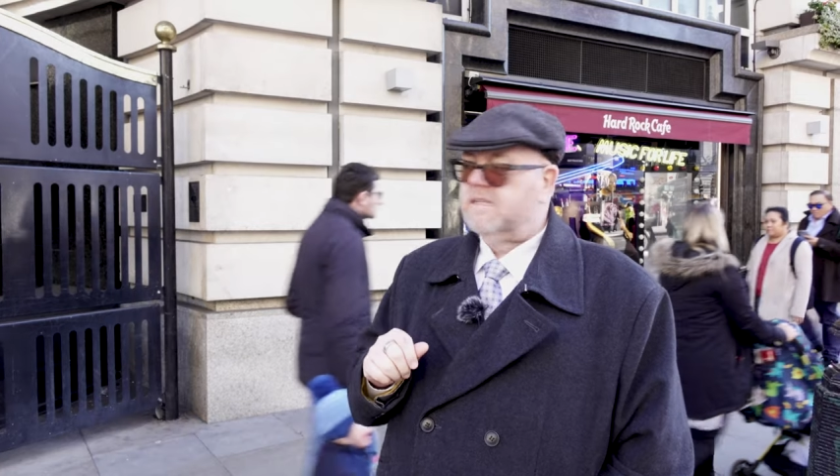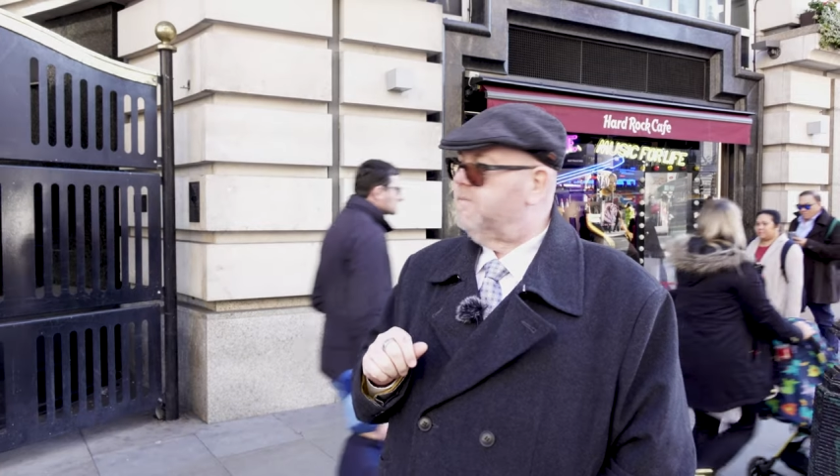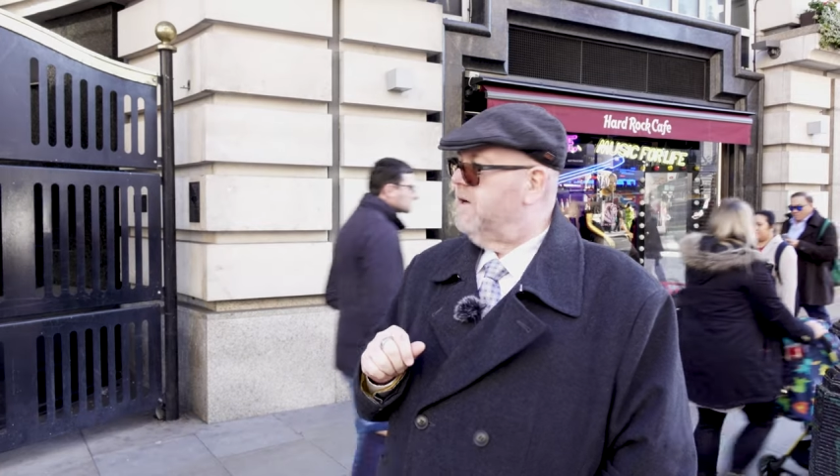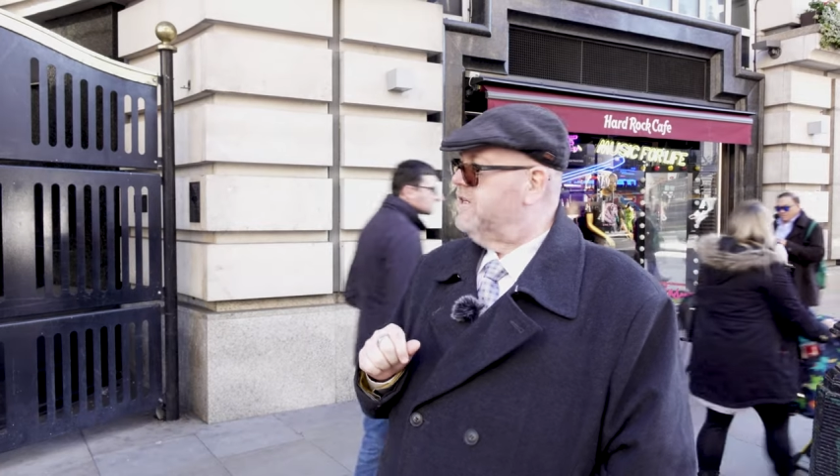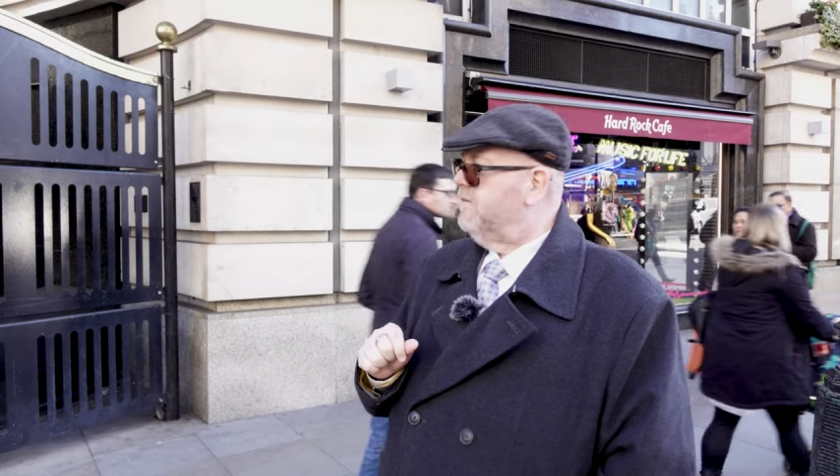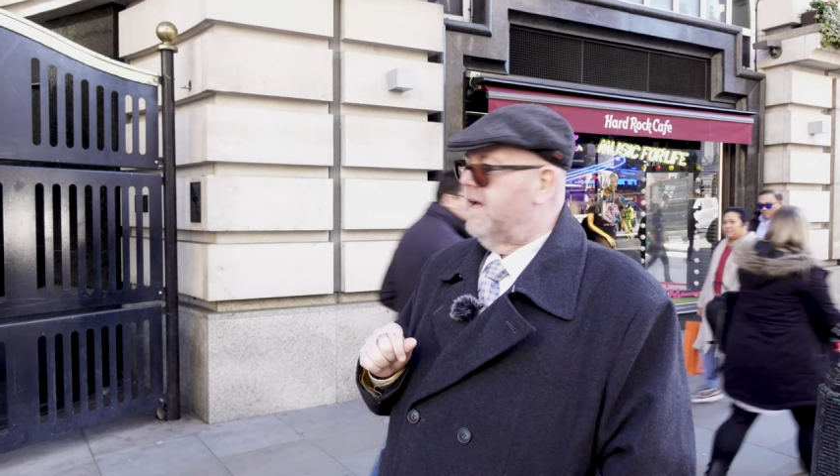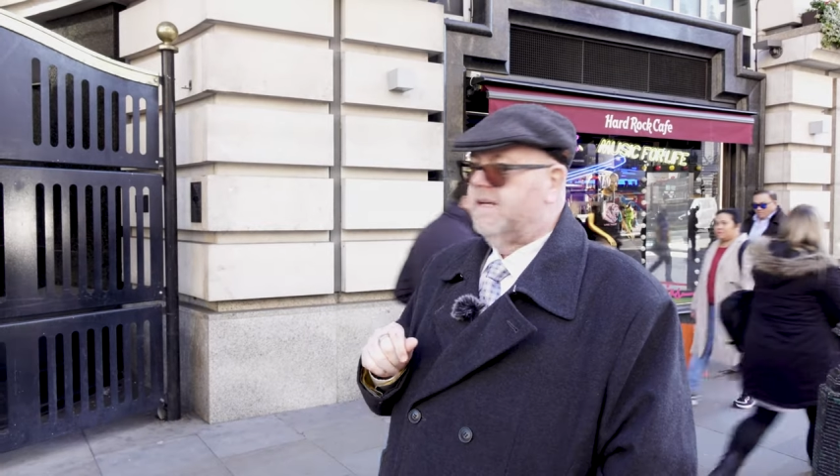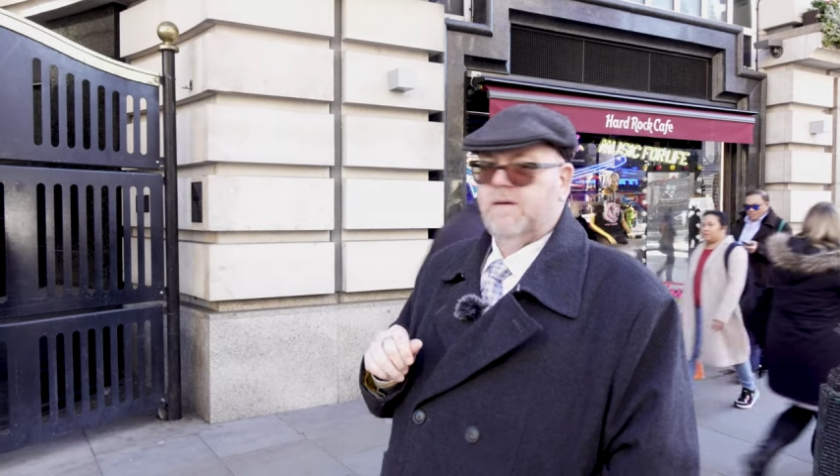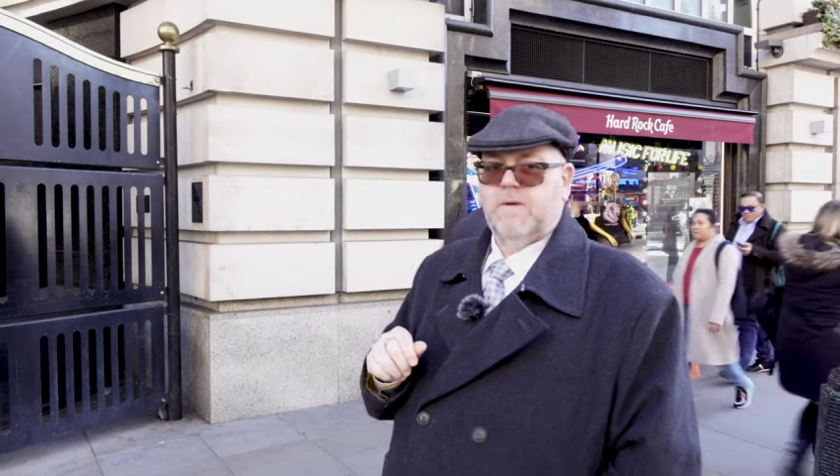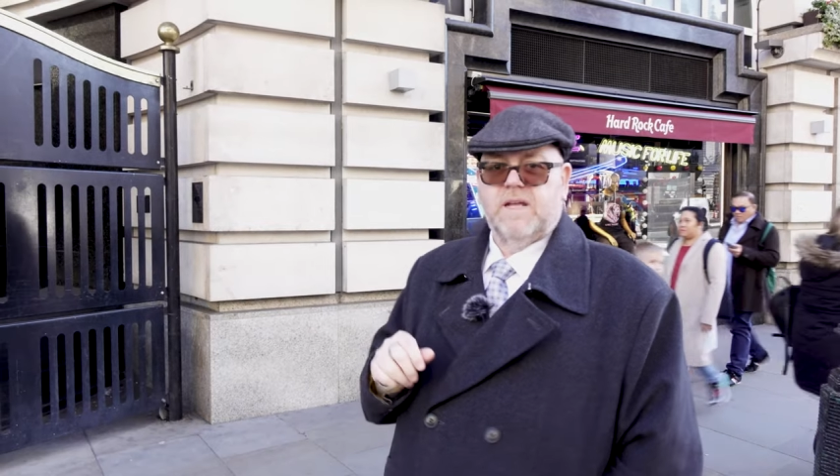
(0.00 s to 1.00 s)
especially around
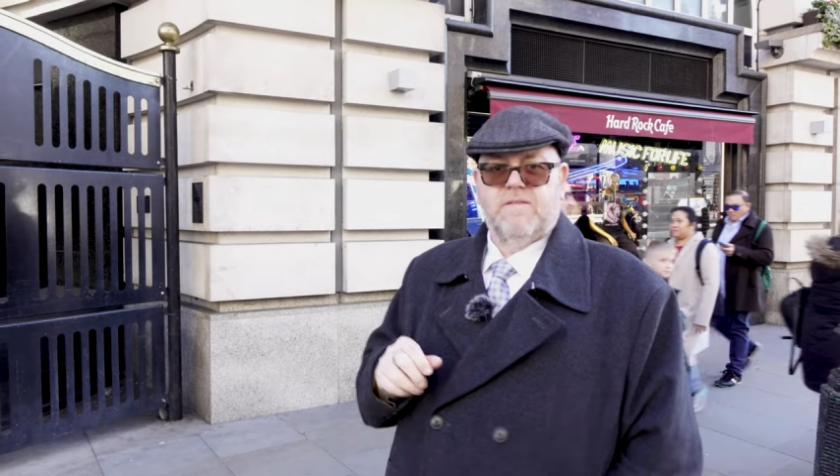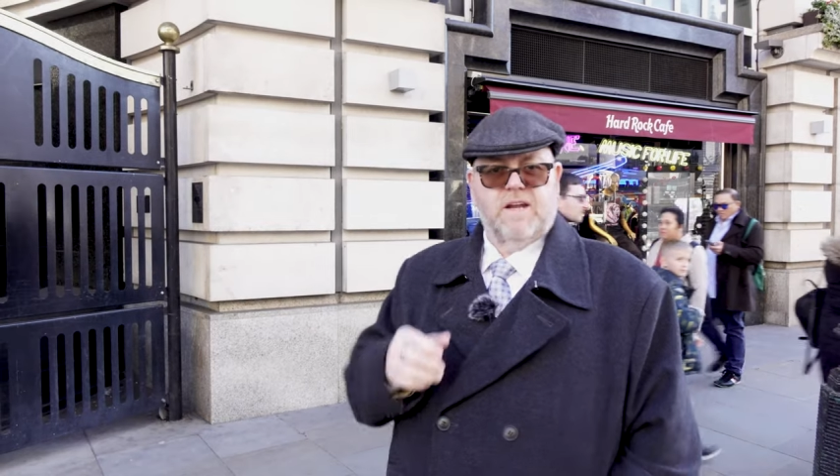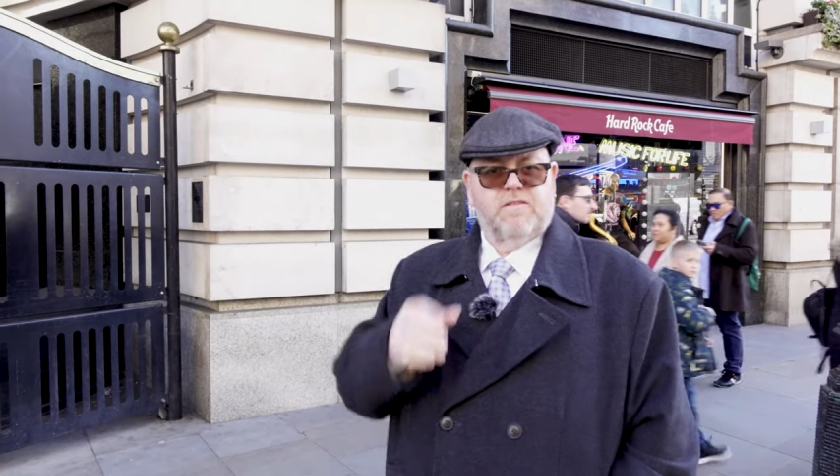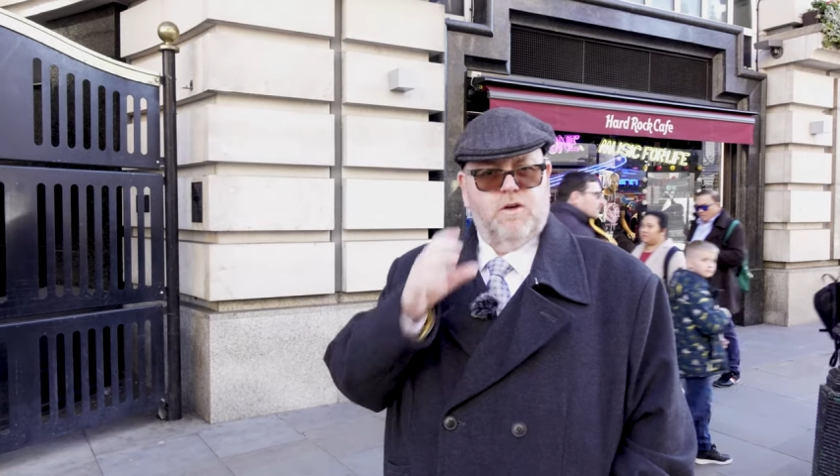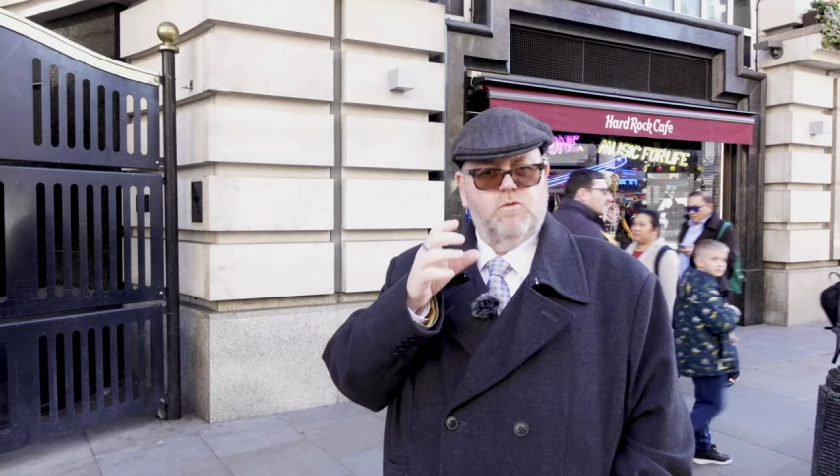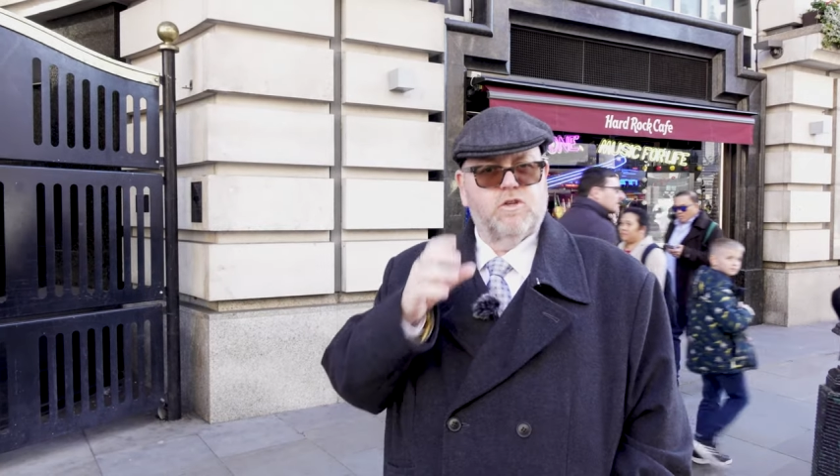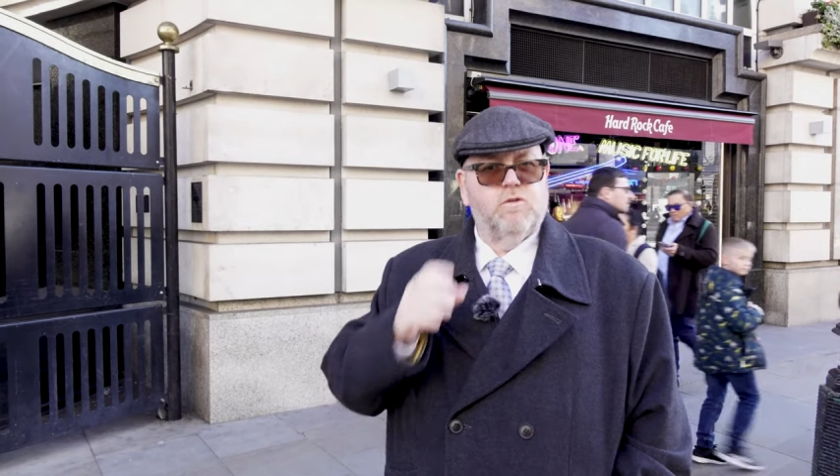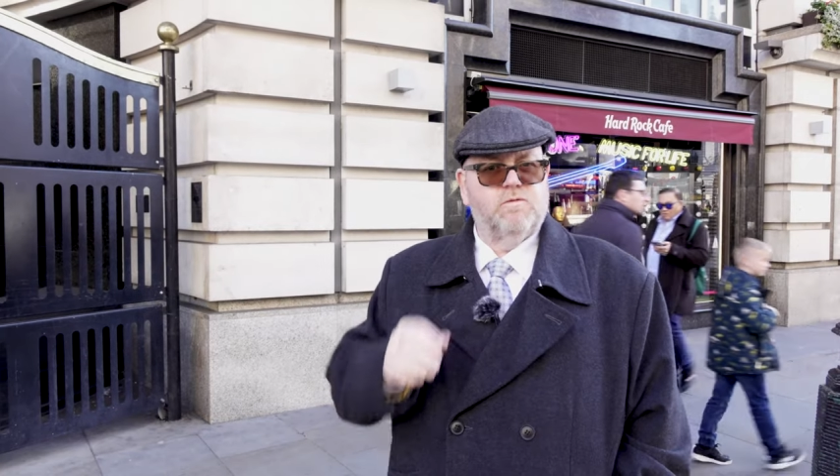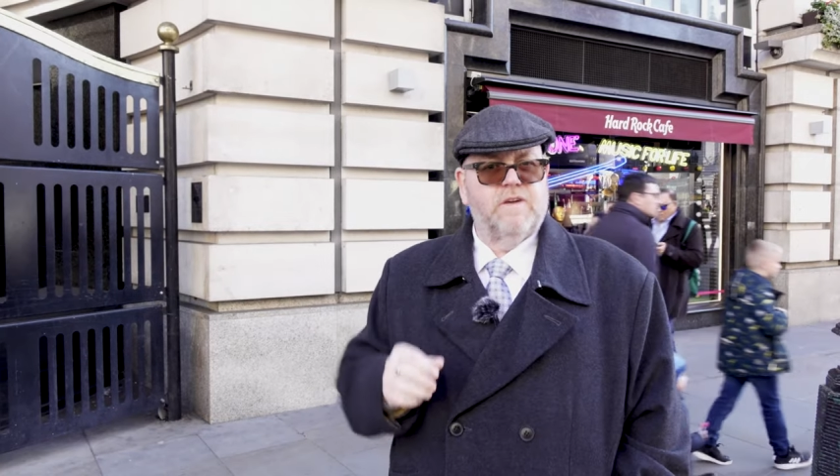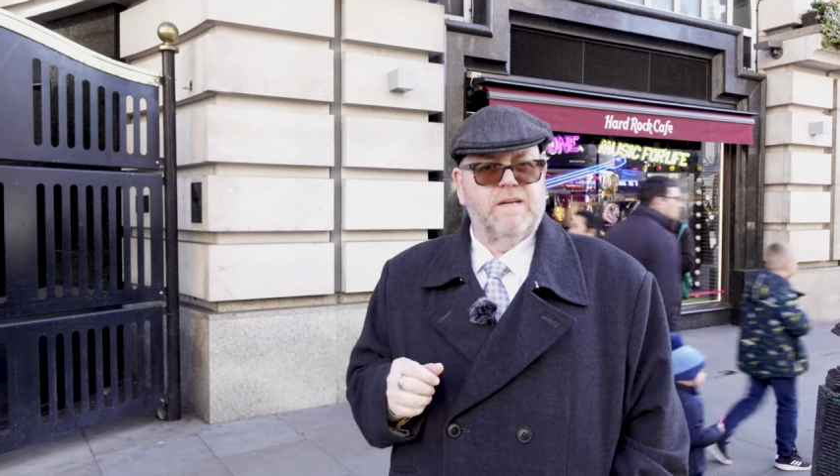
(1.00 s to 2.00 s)
here when they've had a few too,